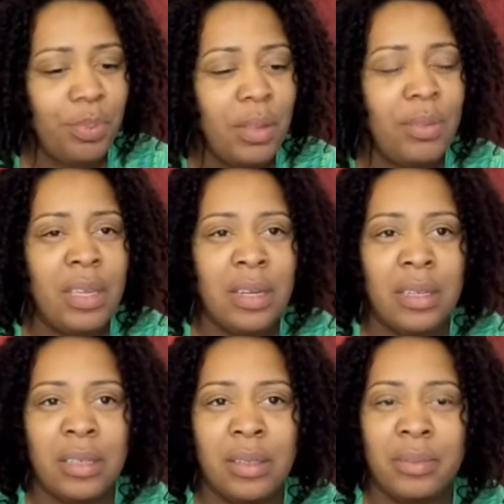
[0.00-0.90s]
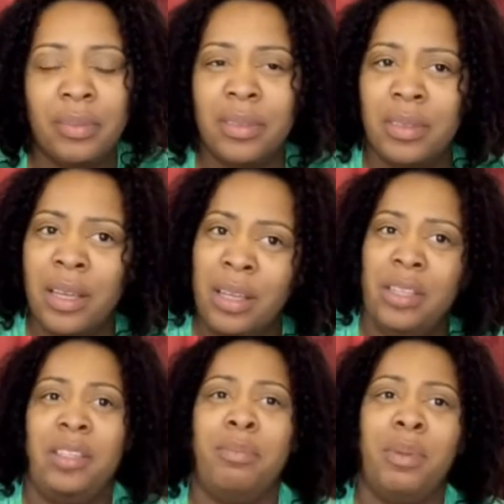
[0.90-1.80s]
Then
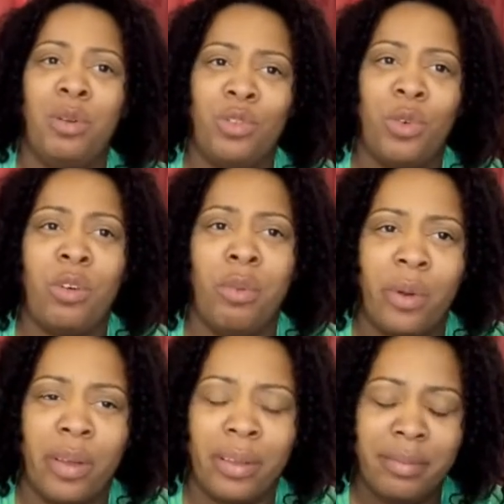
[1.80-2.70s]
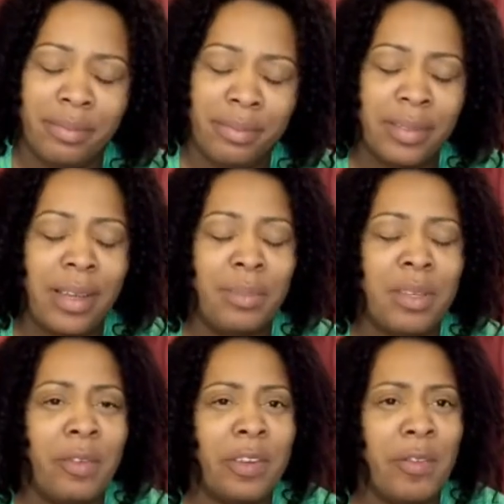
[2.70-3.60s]
the Boudreaux boy comes
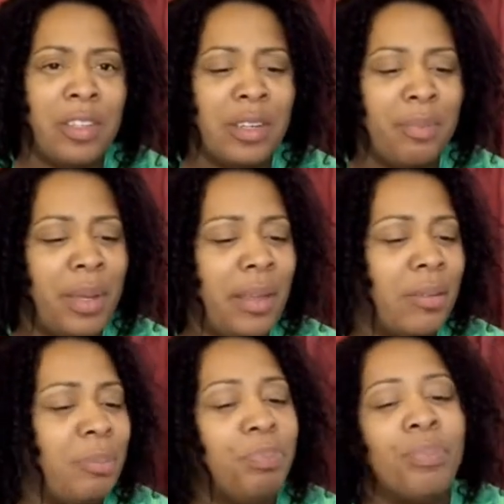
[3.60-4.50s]
over to the meal.